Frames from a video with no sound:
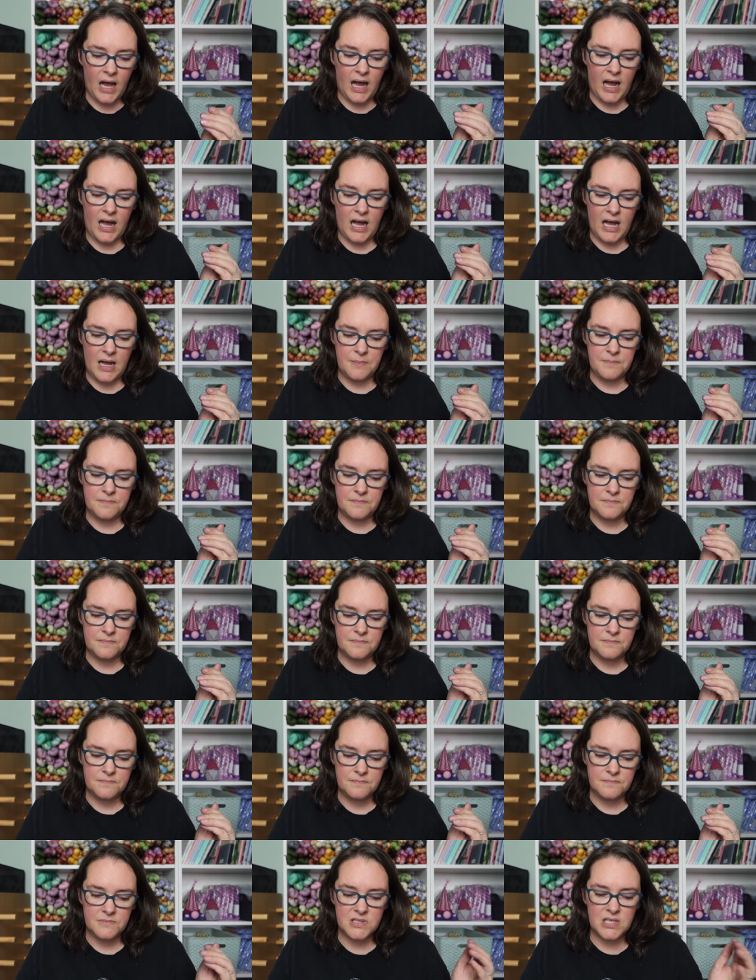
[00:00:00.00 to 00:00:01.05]

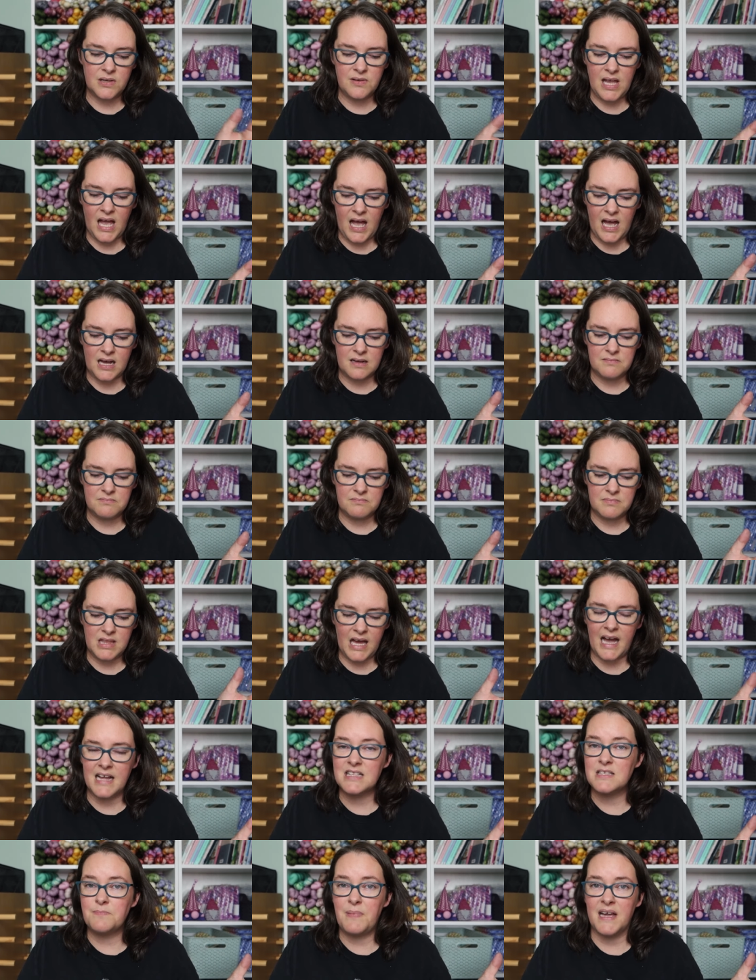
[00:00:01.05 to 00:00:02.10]

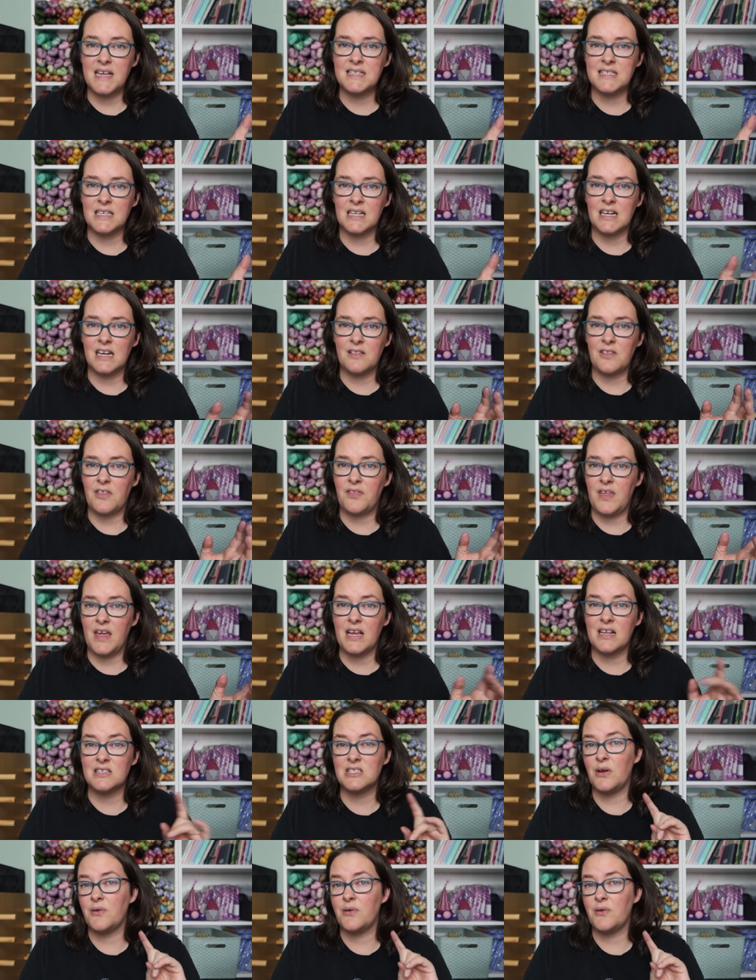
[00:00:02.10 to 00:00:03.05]
That's basically the thing.